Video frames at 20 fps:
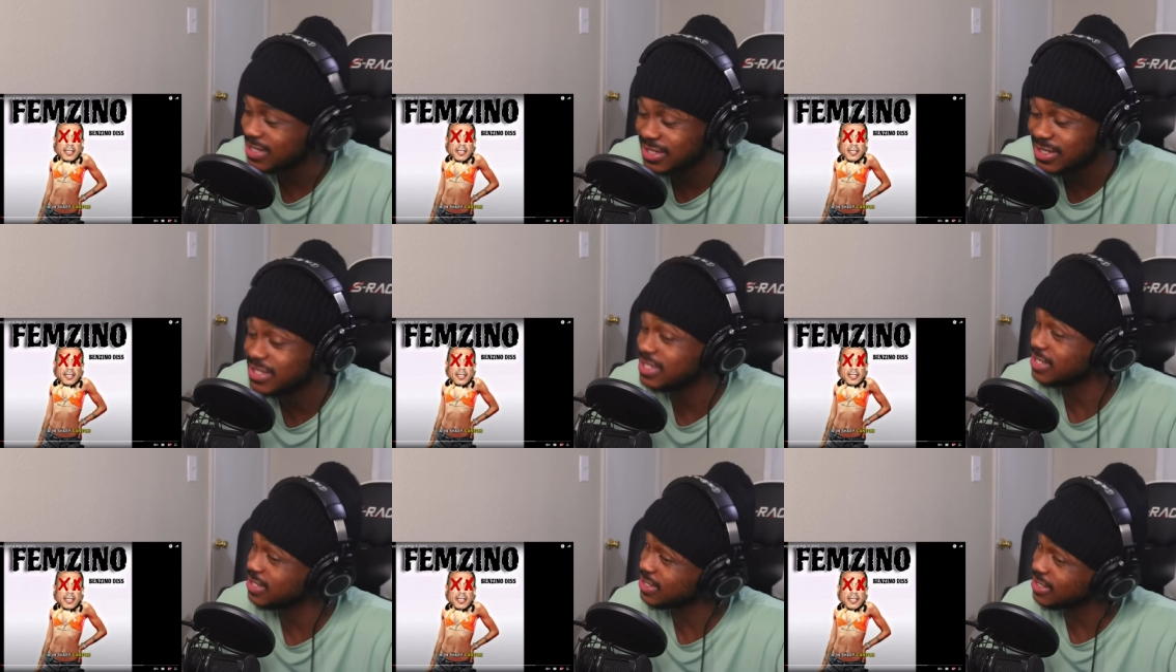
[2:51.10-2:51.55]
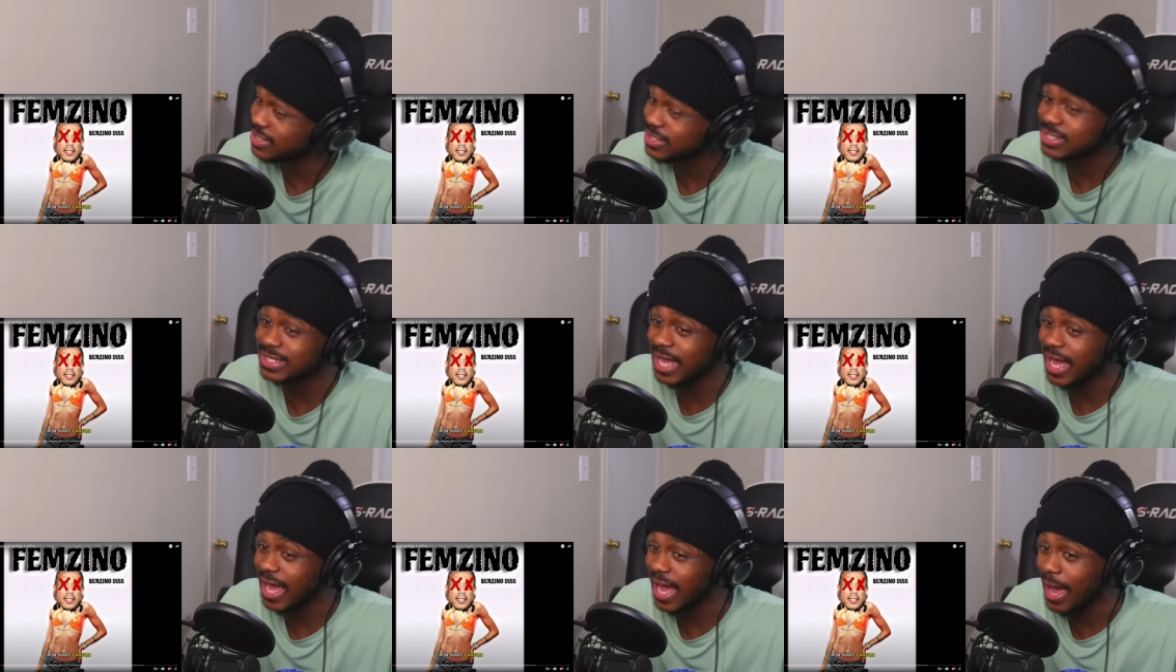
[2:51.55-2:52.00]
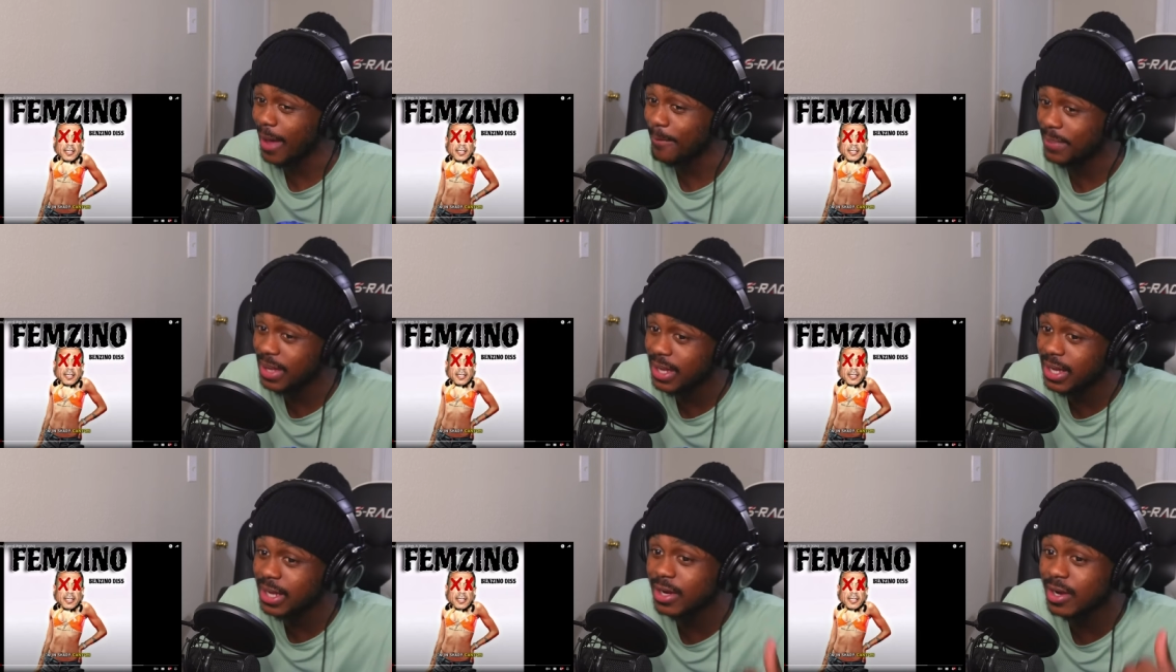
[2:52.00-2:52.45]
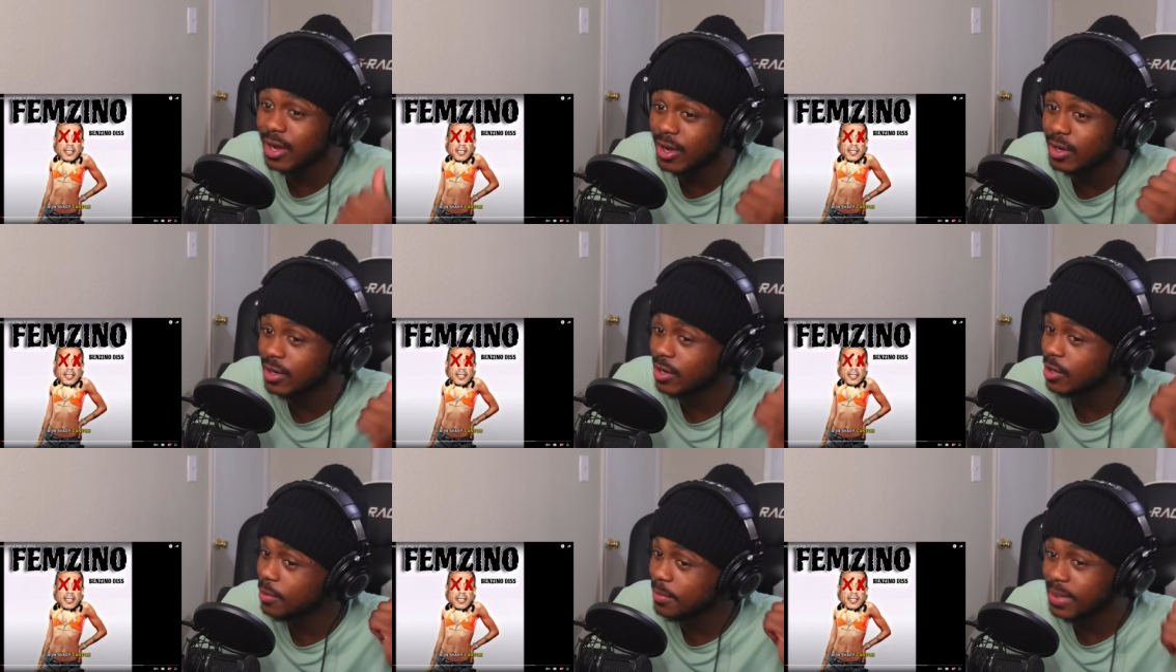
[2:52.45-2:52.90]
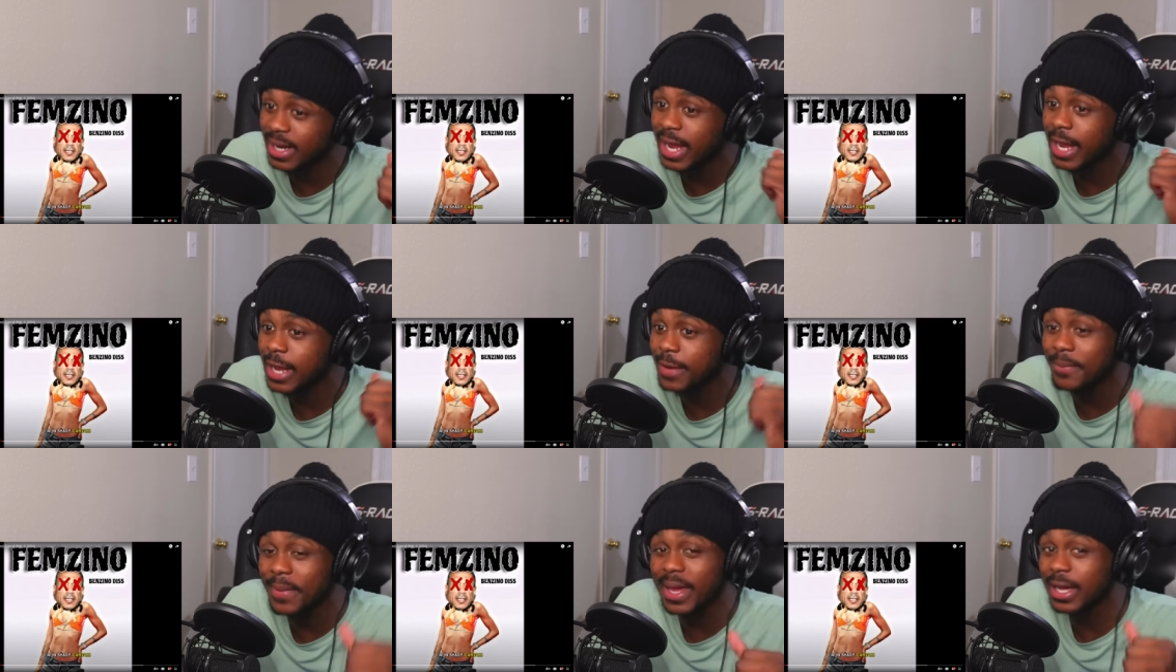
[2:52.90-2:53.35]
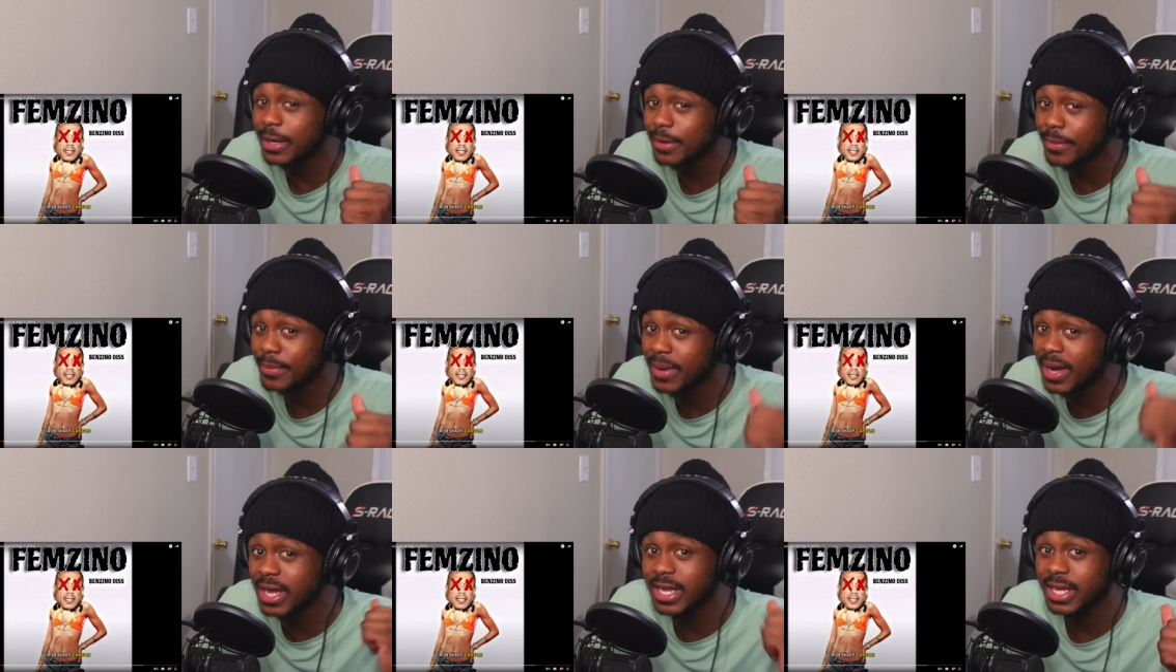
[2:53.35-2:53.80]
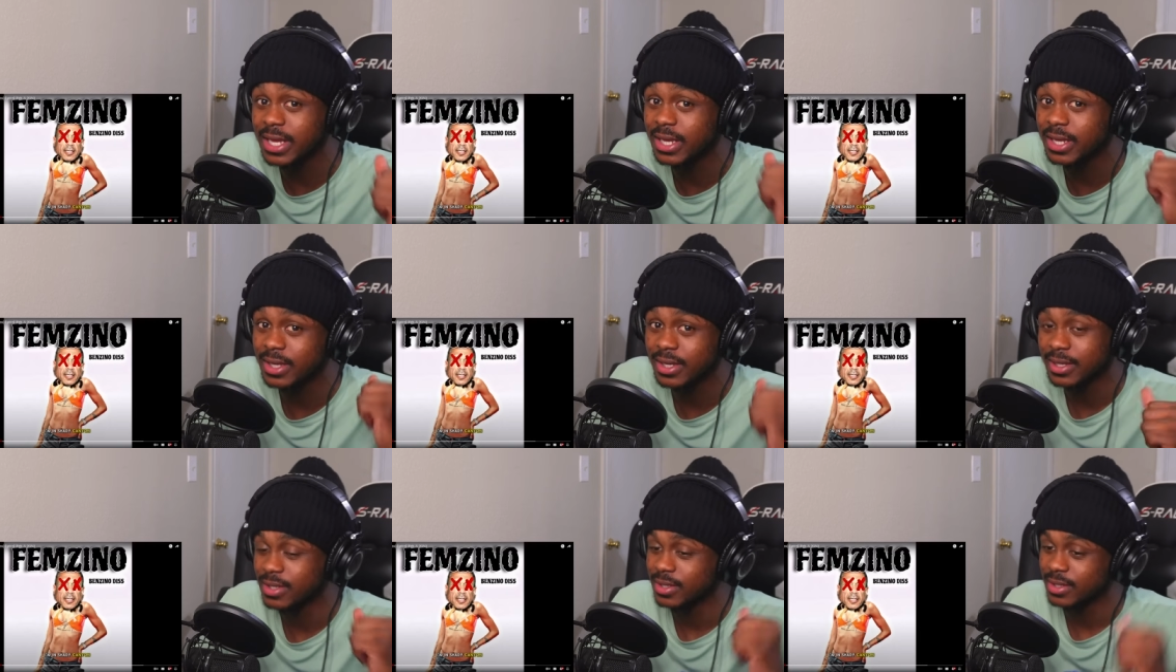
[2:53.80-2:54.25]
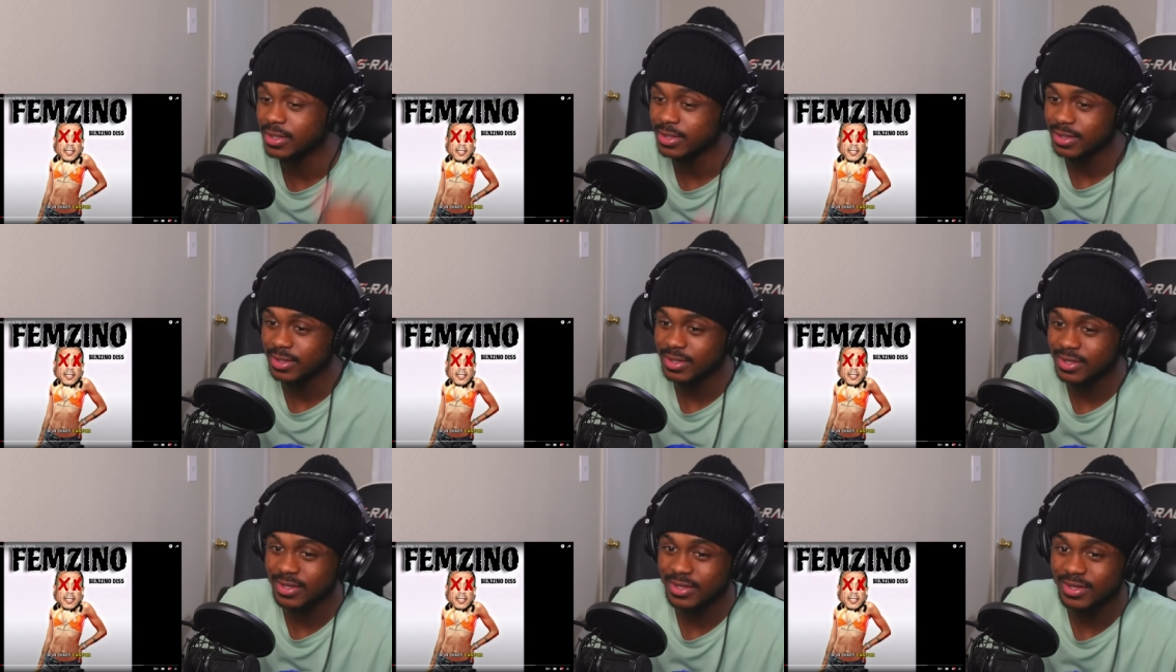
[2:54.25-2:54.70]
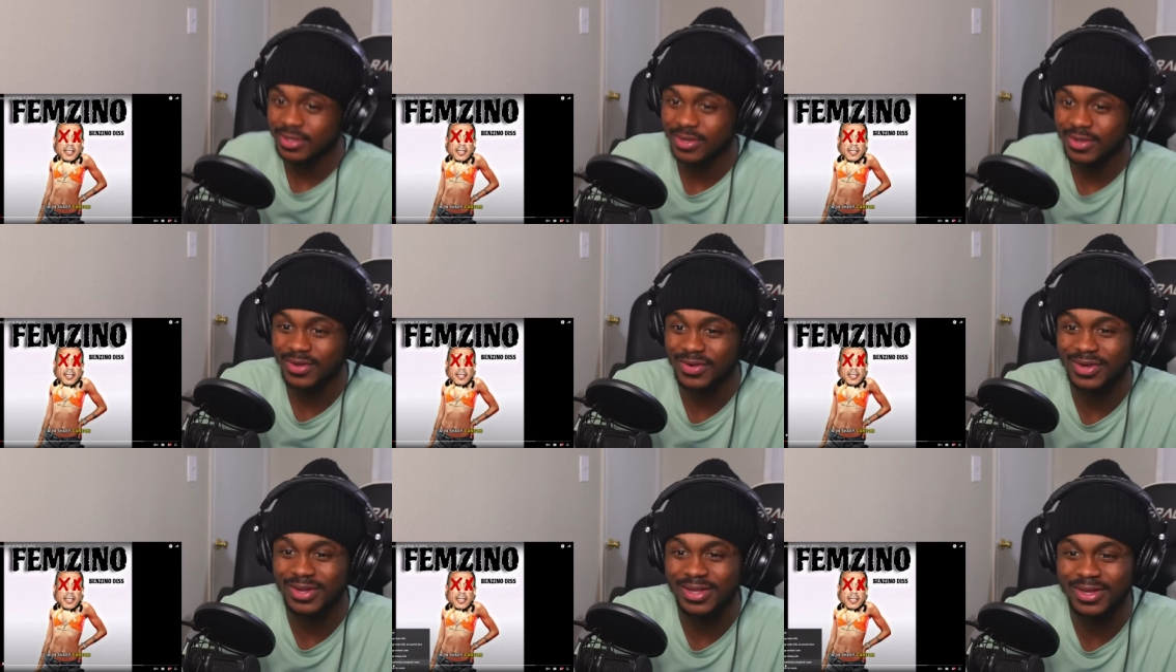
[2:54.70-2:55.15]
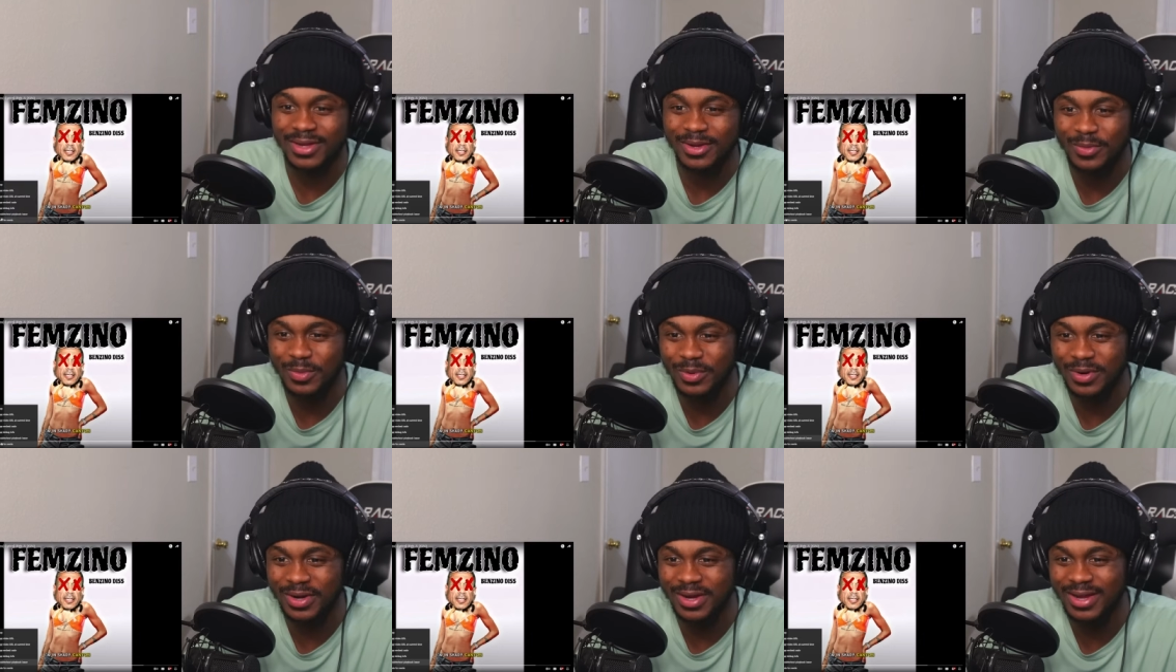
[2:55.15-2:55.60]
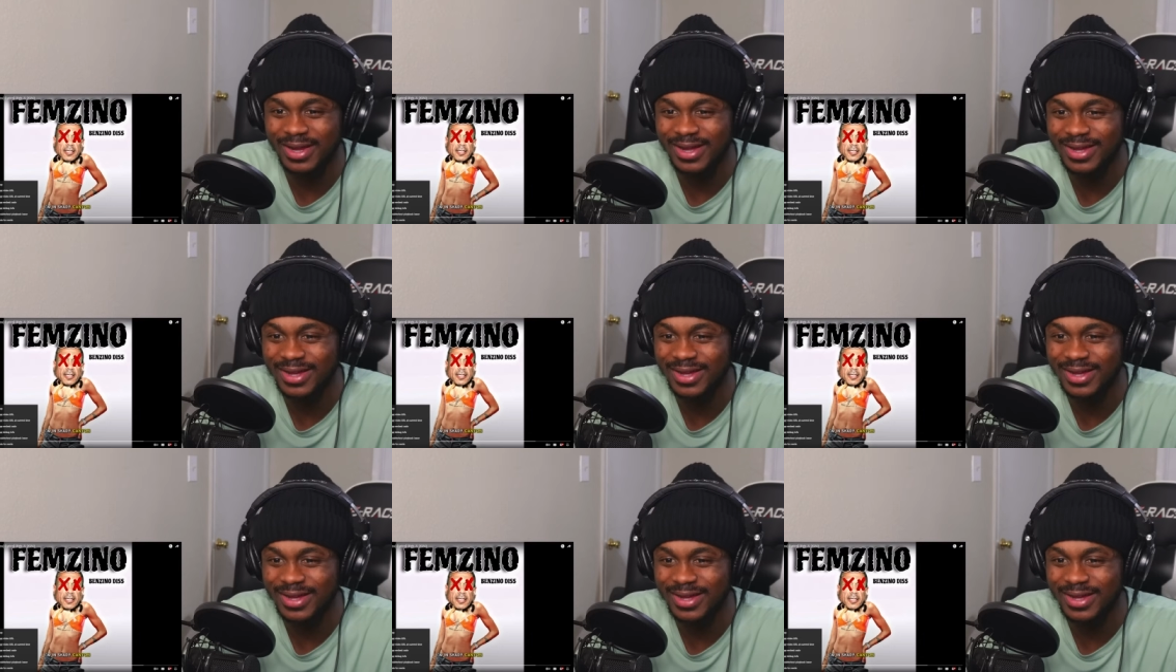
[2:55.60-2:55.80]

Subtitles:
Just cause I been gone don't mean I ain't making money. Hold up, bruh.